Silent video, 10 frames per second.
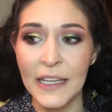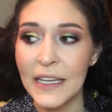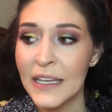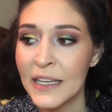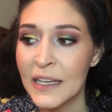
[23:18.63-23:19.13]

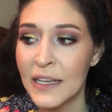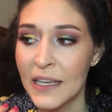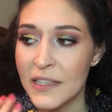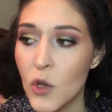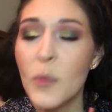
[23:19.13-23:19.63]
Like,
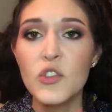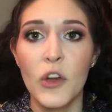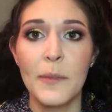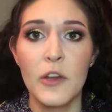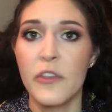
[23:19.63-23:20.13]
it's almost
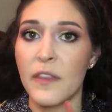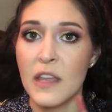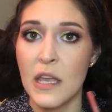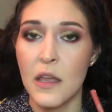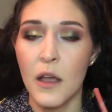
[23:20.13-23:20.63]
creamier than
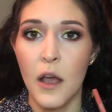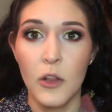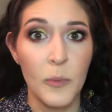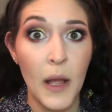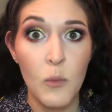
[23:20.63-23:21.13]
the
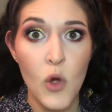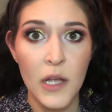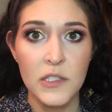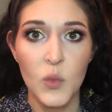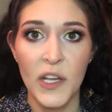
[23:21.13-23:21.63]
ColourPop
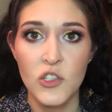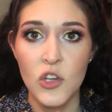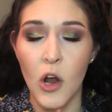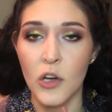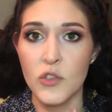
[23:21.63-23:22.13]
ones,
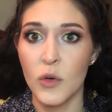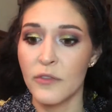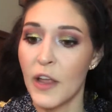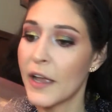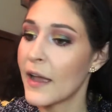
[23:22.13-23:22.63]
which are sort
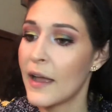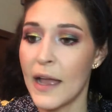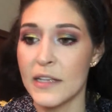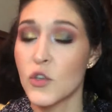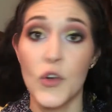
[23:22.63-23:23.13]
of like
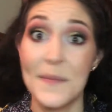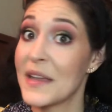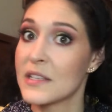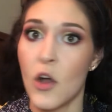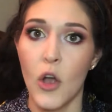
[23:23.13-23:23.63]
as
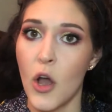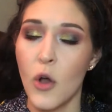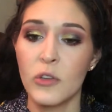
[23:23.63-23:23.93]
creamy as I'll go.